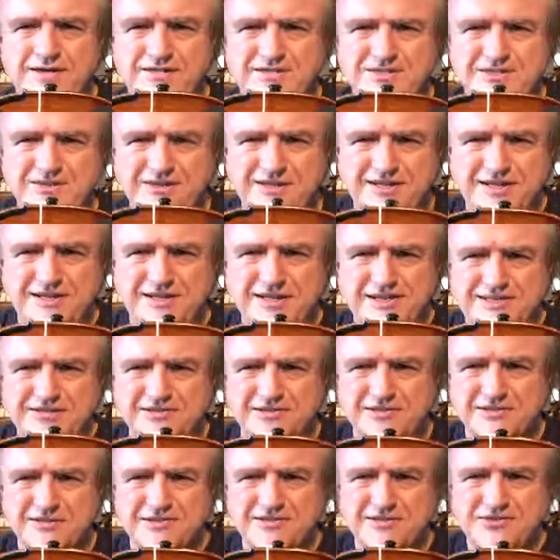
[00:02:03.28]
so that it
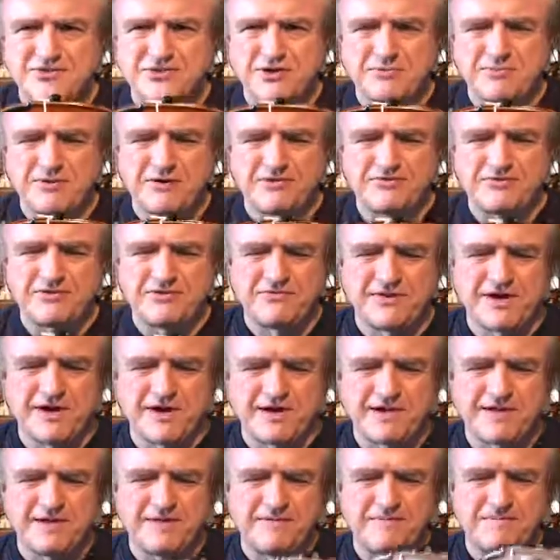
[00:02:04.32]
doesn't drop off the
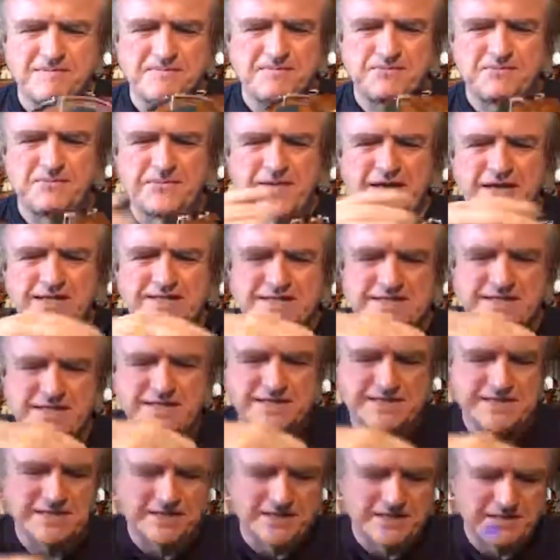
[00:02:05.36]
violin
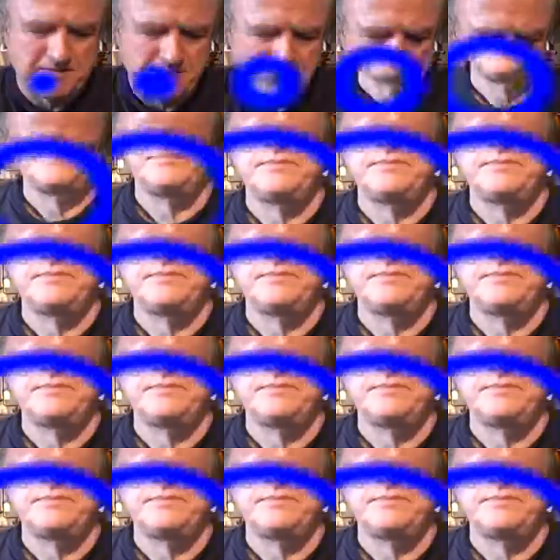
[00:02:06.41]
accidentally.